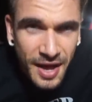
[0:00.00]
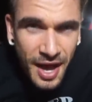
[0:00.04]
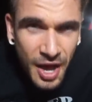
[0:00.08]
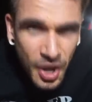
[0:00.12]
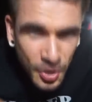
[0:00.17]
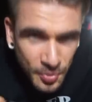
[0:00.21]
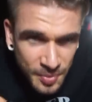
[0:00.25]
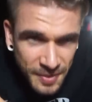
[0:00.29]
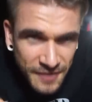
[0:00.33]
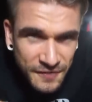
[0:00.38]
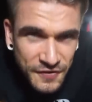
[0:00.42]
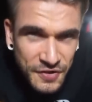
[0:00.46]
I
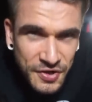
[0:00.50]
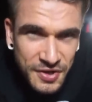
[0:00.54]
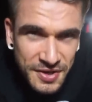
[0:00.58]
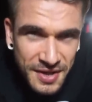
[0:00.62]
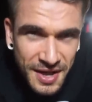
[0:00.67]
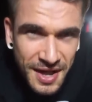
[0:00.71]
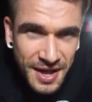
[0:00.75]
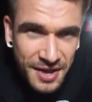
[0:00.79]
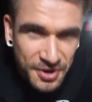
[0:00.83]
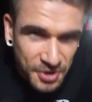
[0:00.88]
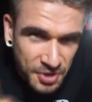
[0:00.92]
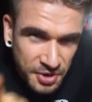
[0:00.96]
hope you have a good
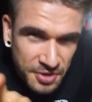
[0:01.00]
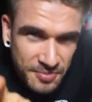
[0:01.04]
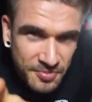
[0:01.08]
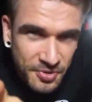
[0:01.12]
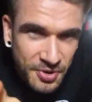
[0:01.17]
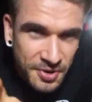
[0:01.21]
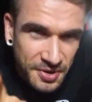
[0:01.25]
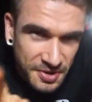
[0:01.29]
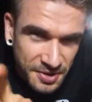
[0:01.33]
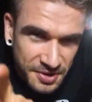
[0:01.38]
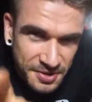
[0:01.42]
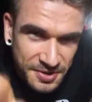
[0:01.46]
night or good
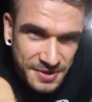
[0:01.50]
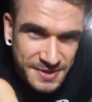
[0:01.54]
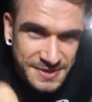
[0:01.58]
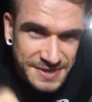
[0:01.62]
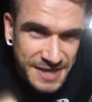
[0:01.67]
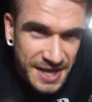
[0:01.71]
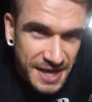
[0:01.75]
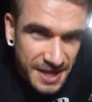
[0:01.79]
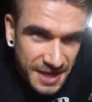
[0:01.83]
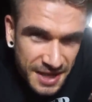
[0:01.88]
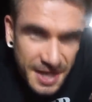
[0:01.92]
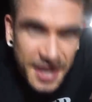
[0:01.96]
morning or good
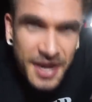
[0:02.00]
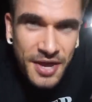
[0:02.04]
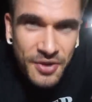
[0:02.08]
day